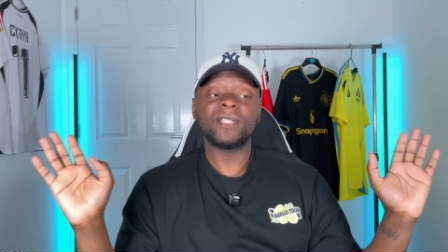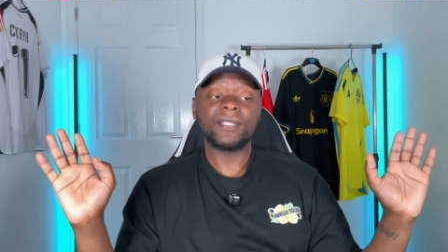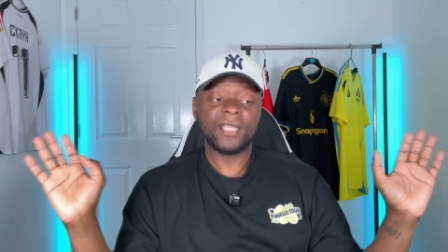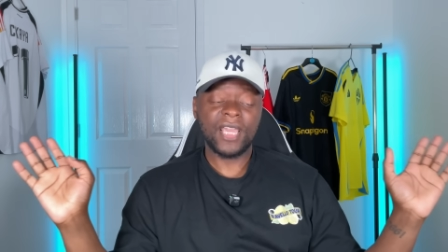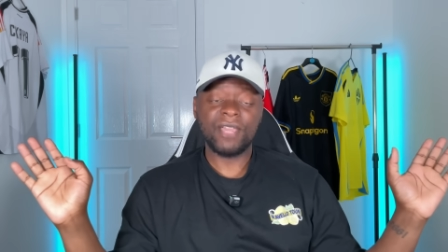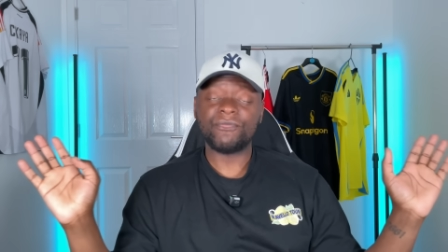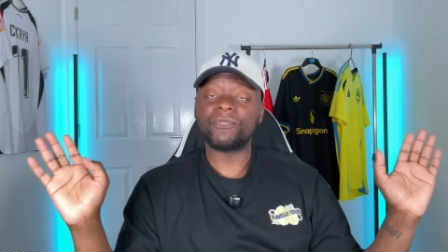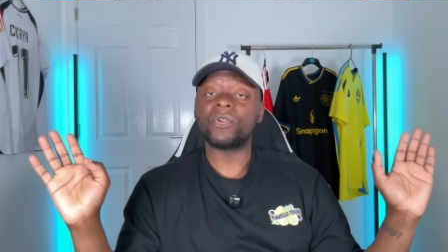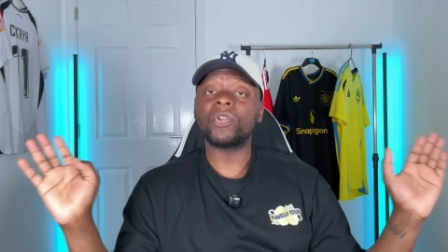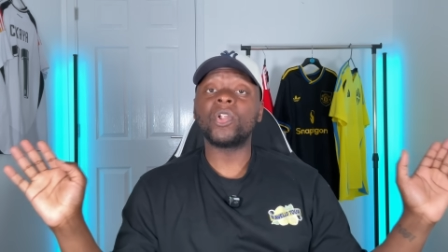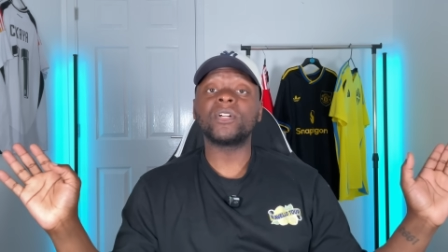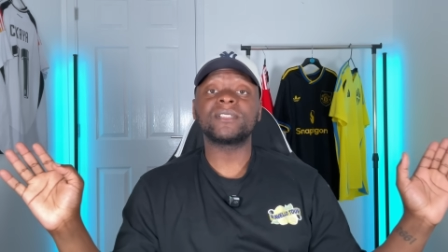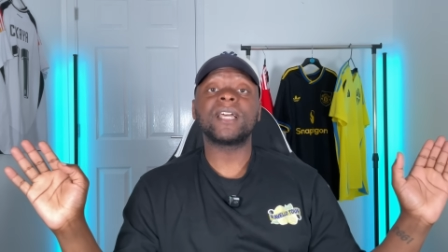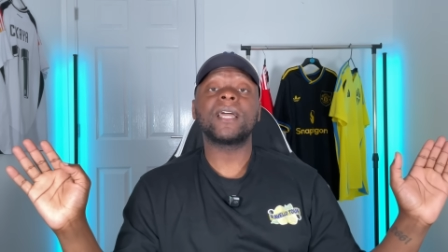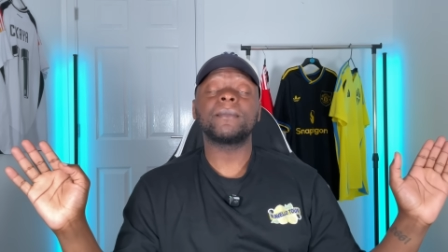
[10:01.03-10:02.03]
here for a
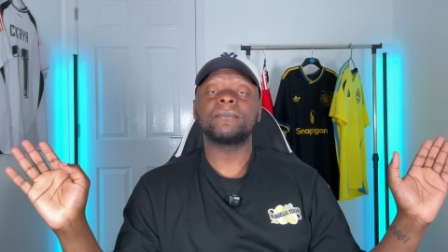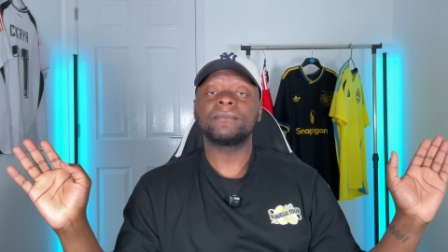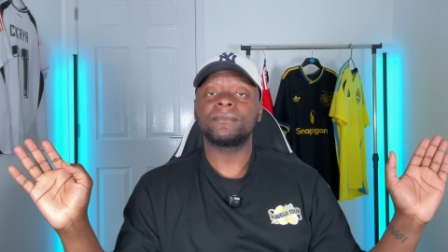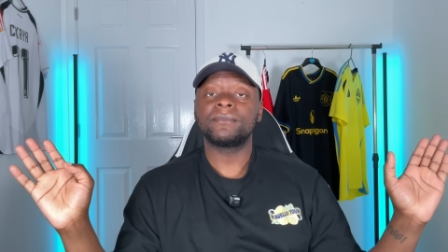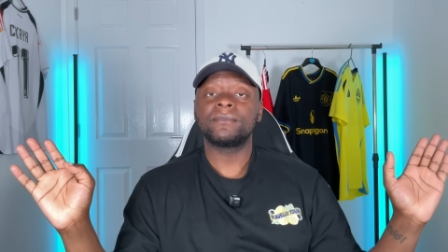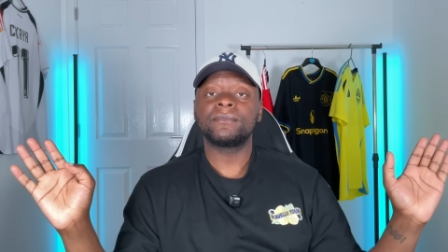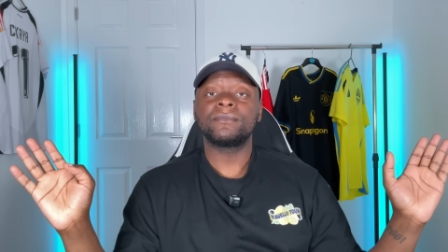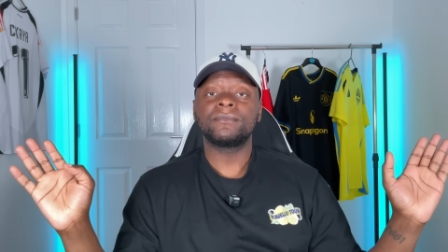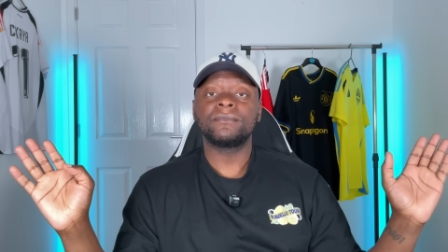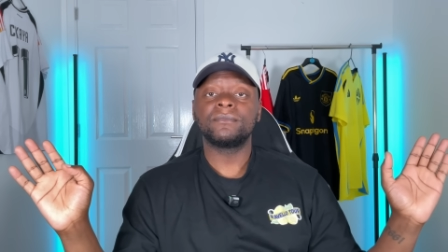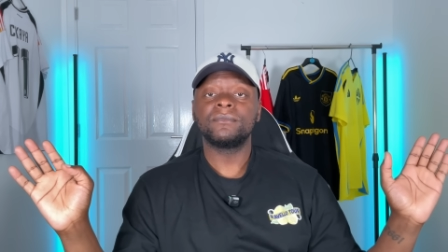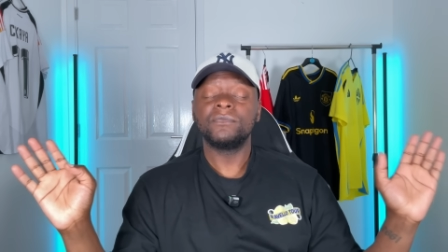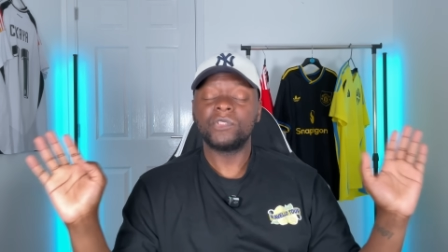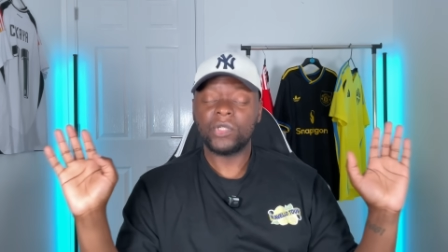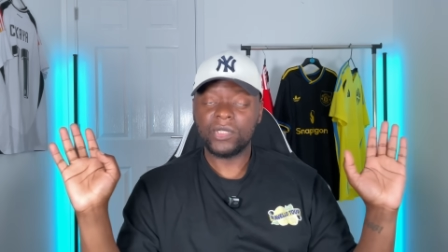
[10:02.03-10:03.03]
long time,
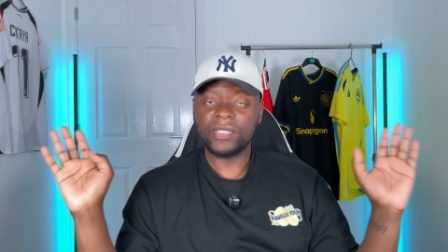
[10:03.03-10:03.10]
not going